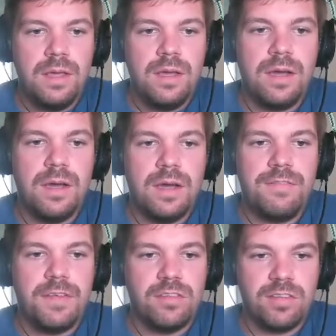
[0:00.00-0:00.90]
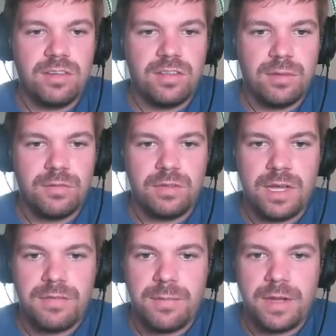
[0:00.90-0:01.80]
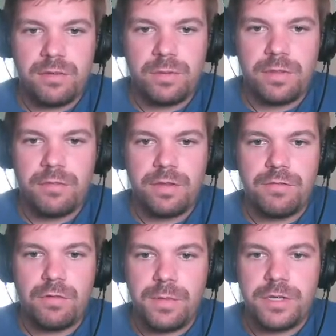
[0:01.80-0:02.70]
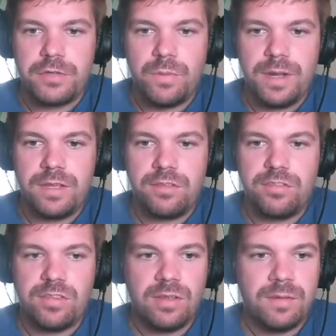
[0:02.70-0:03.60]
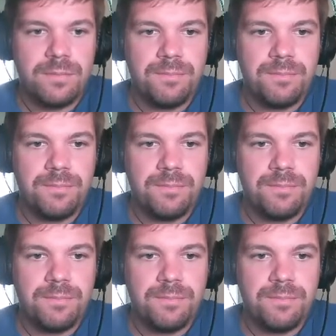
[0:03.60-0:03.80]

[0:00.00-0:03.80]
FieldSense comes to life in Madden 23 in four major ways.